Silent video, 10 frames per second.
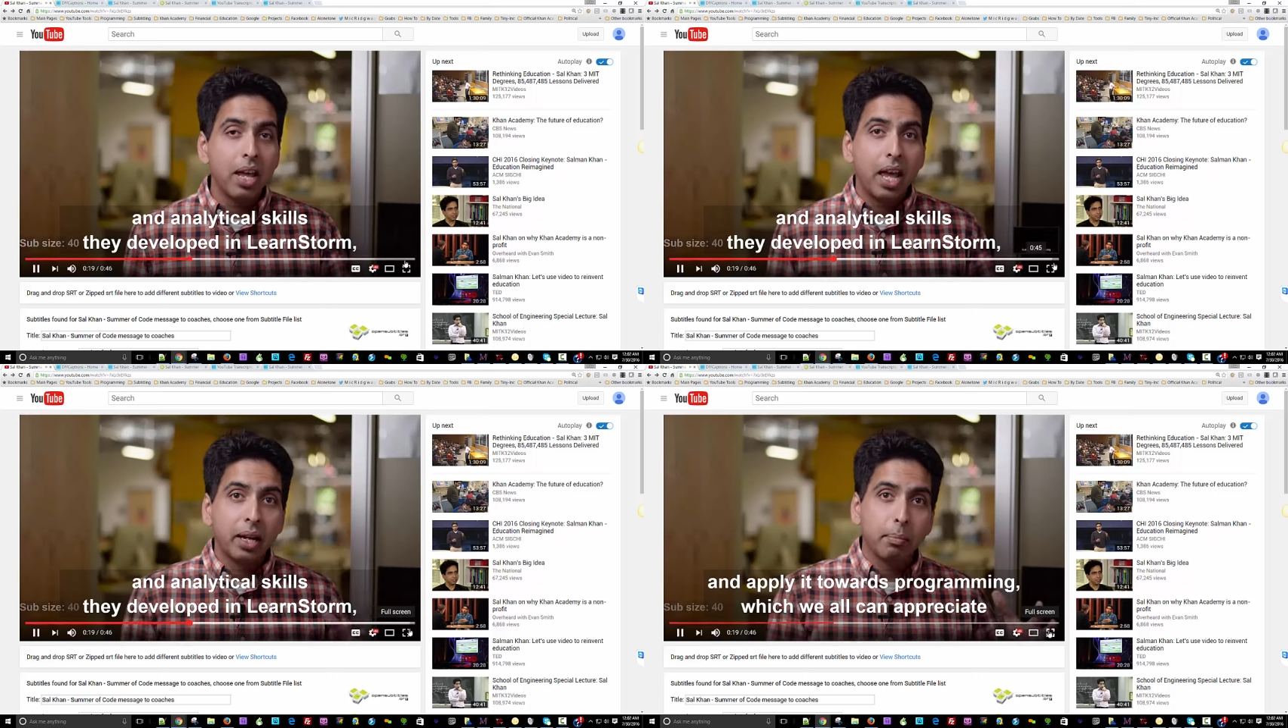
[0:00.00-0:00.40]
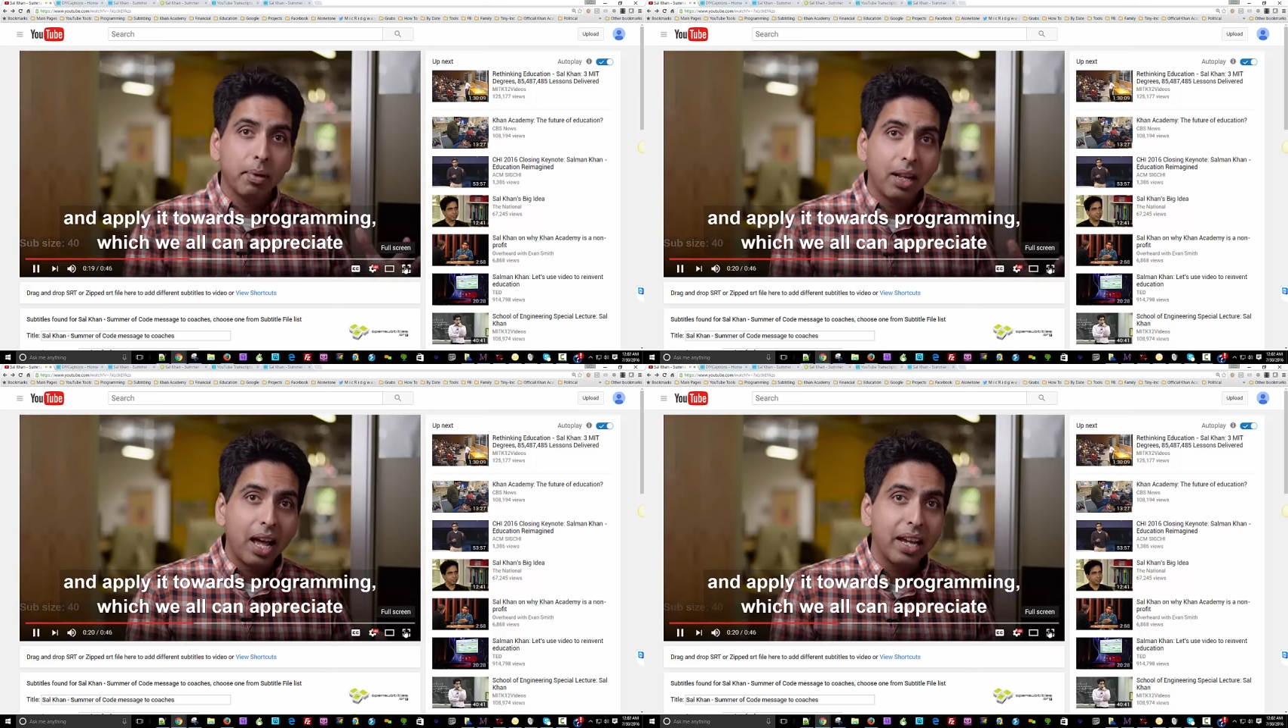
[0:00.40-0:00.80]
and
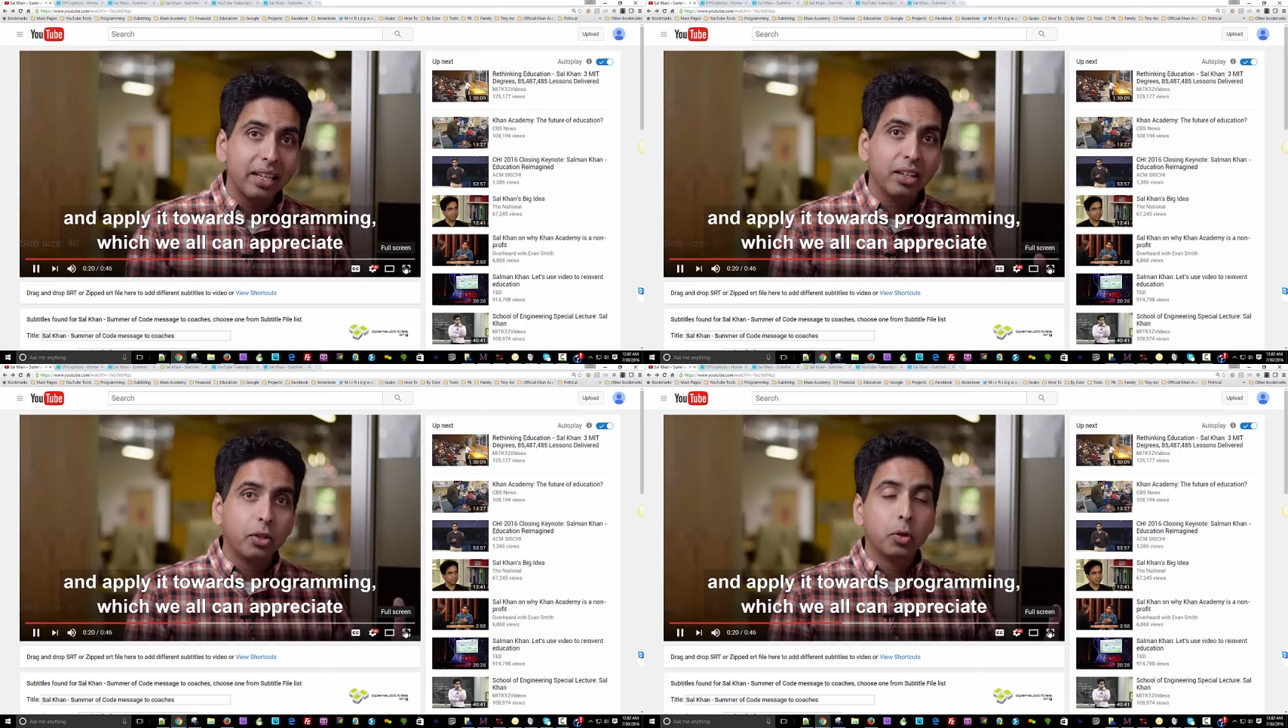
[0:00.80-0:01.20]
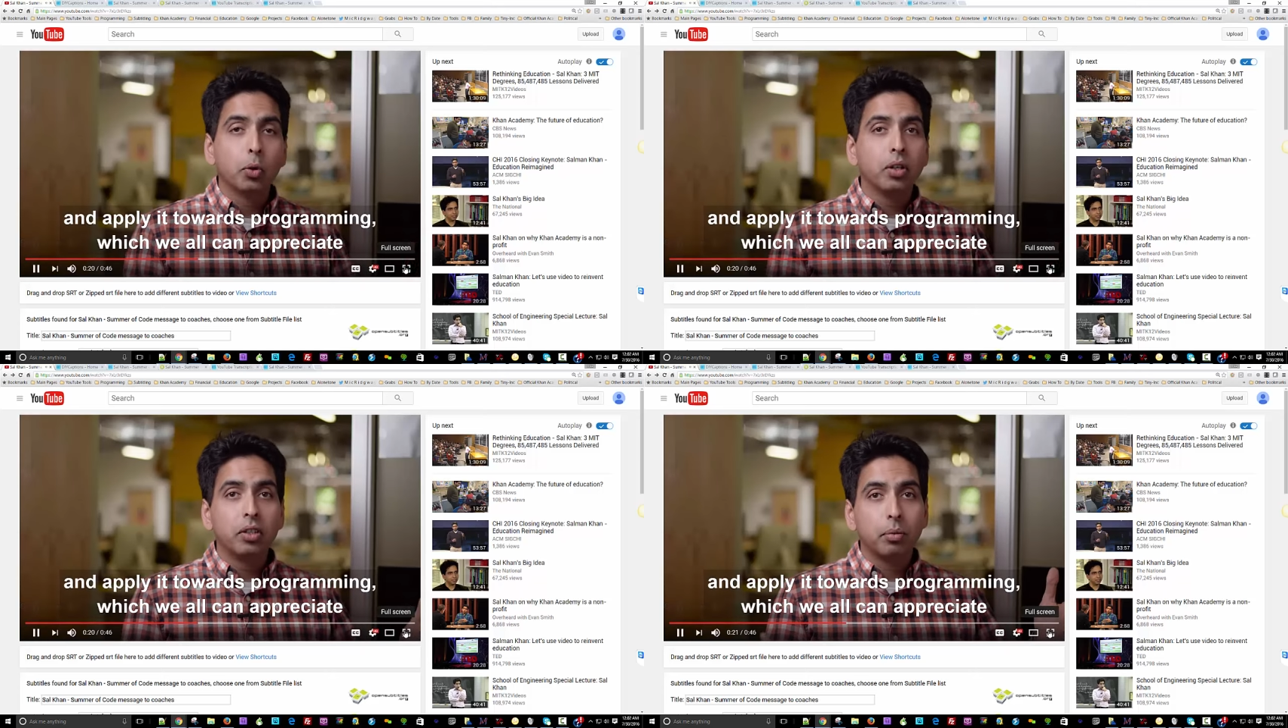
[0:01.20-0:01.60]
apply it
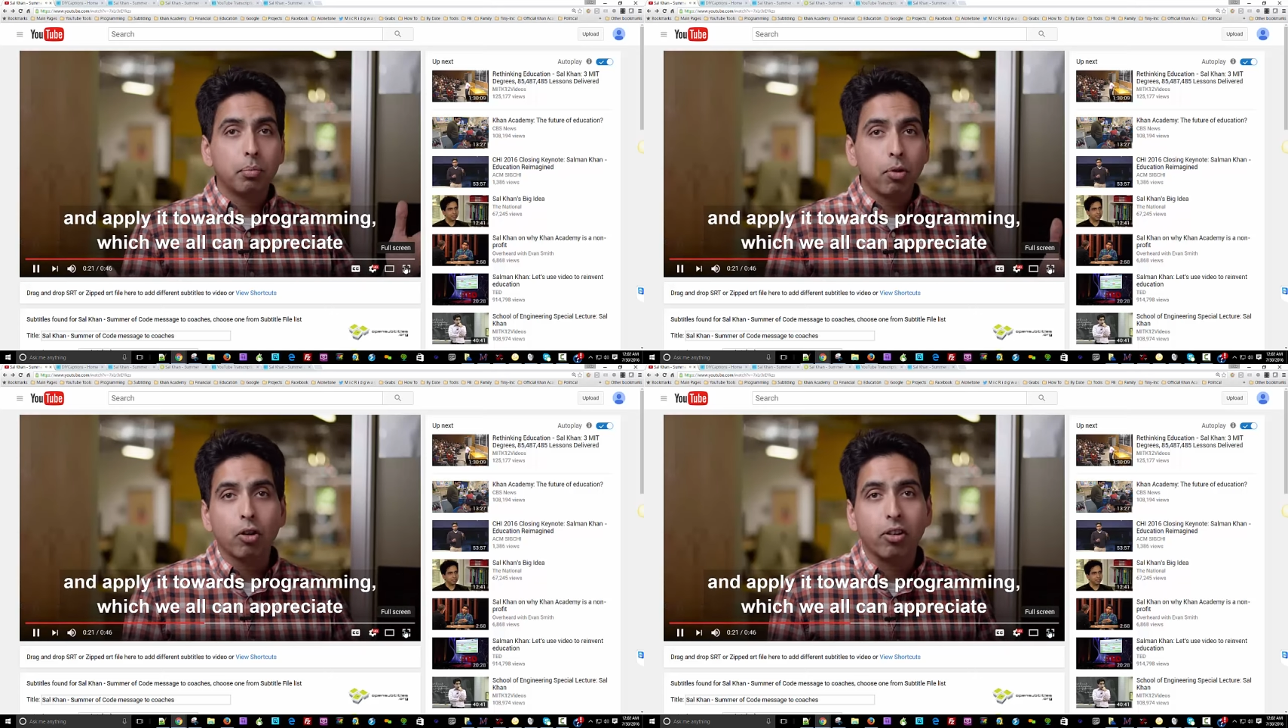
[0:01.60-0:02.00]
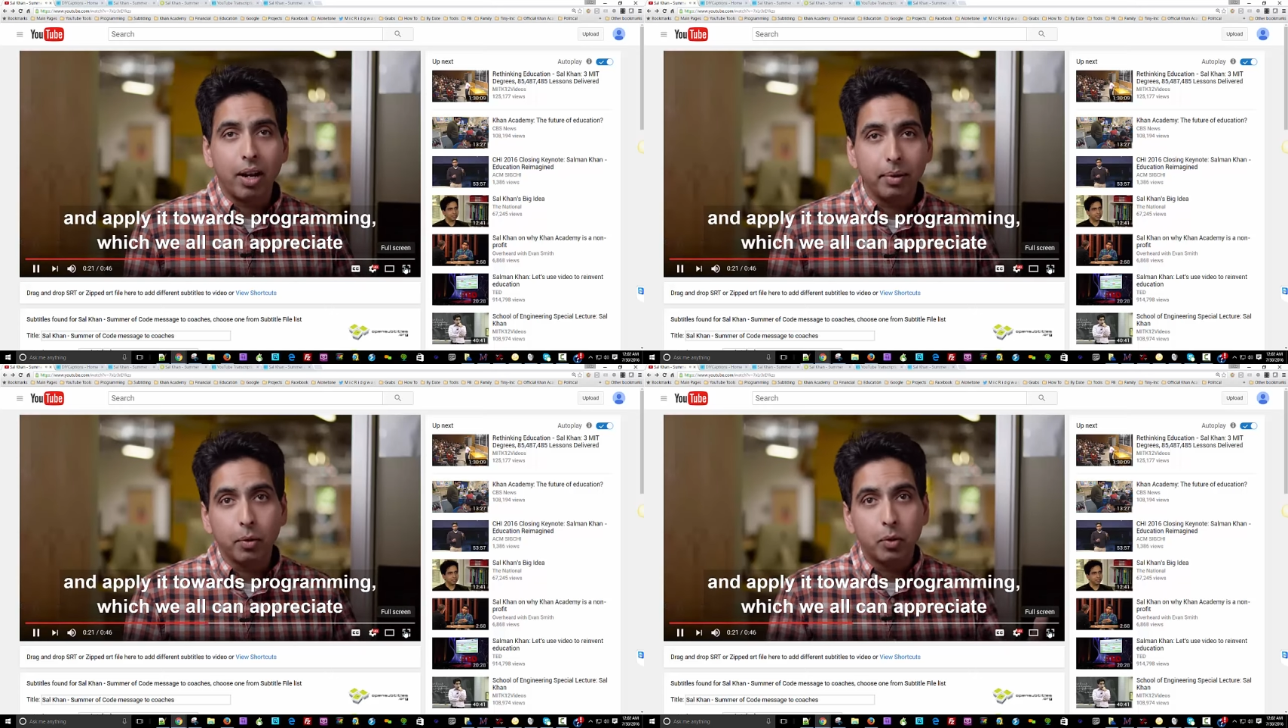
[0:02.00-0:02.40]
towards
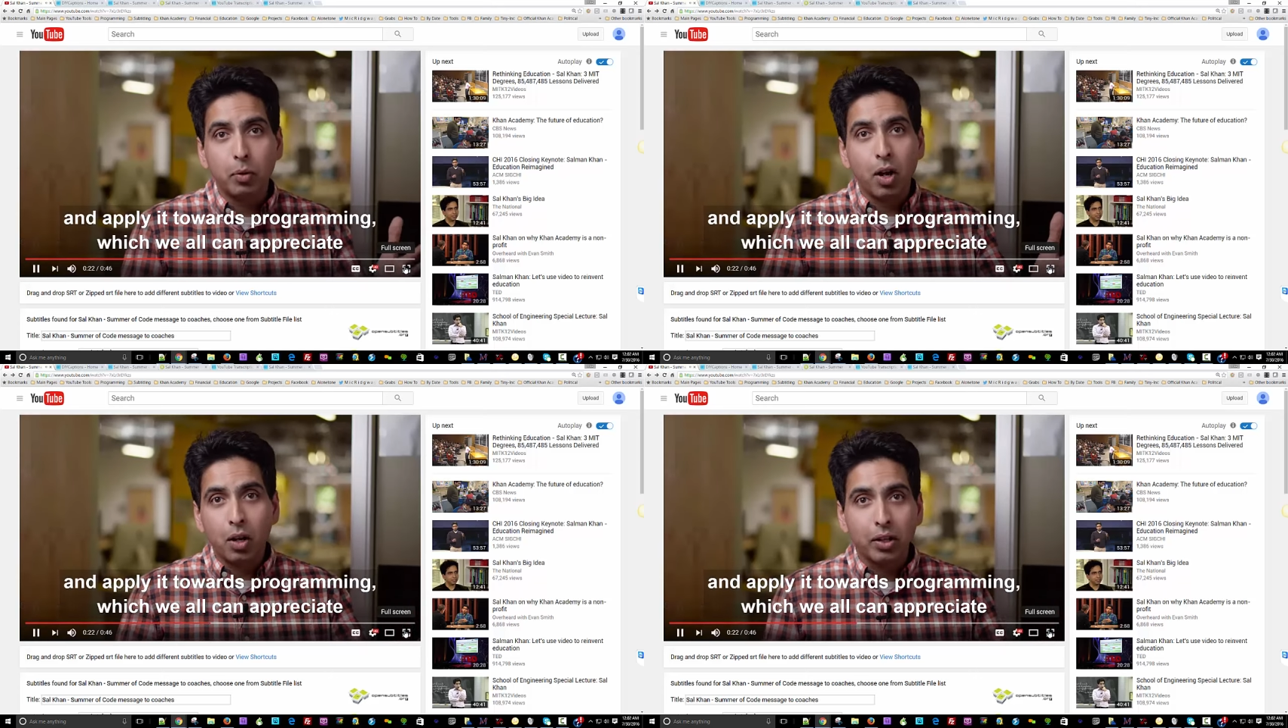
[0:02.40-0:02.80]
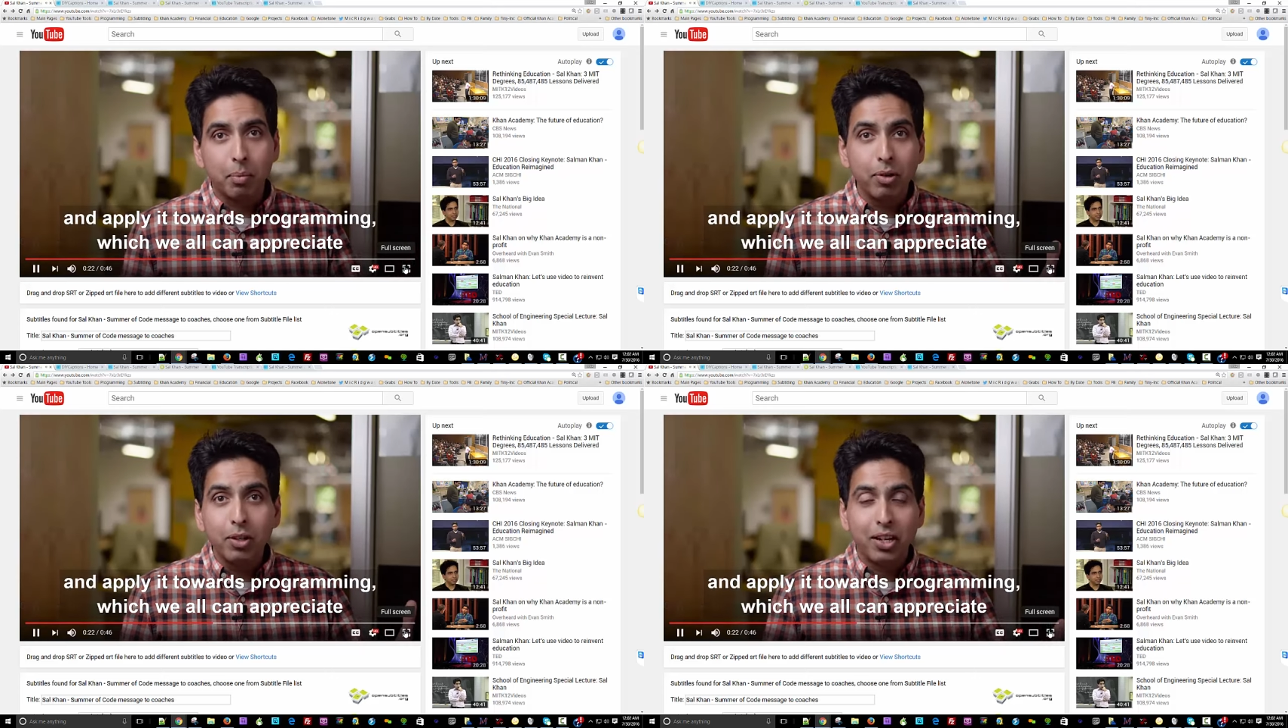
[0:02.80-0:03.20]
programming, which we all can
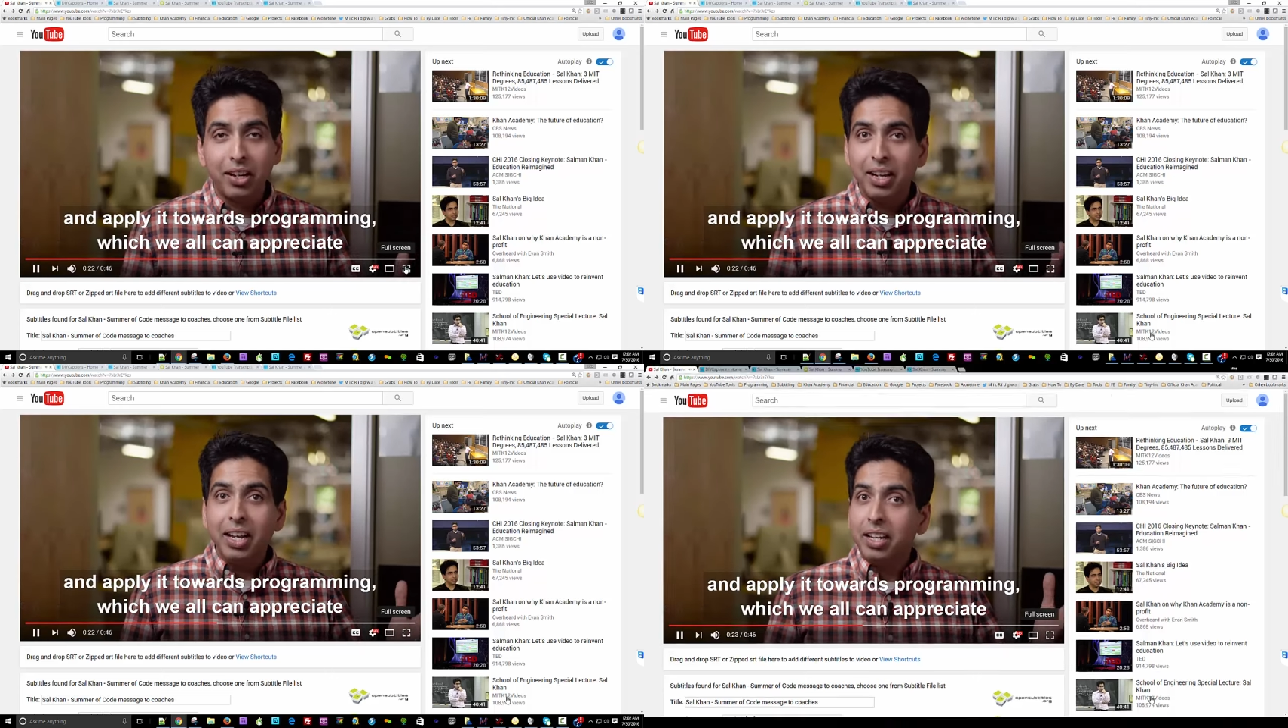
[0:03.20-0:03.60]
appreciate